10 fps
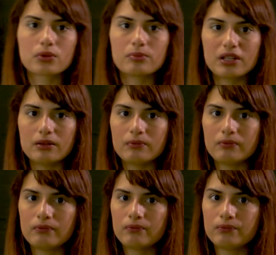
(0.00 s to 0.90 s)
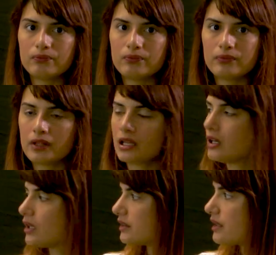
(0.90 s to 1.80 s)
would be.
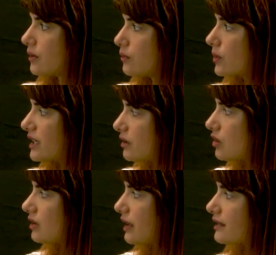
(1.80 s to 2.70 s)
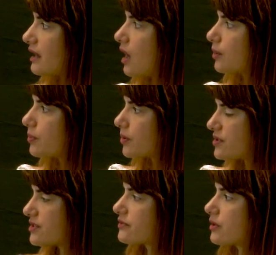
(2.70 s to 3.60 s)
Then we can collect the
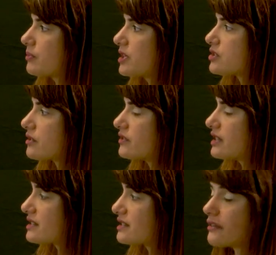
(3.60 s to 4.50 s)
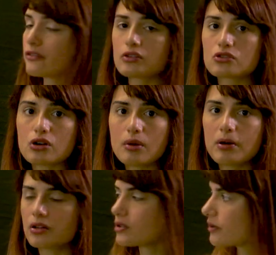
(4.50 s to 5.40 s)
outputs from each of these different dropout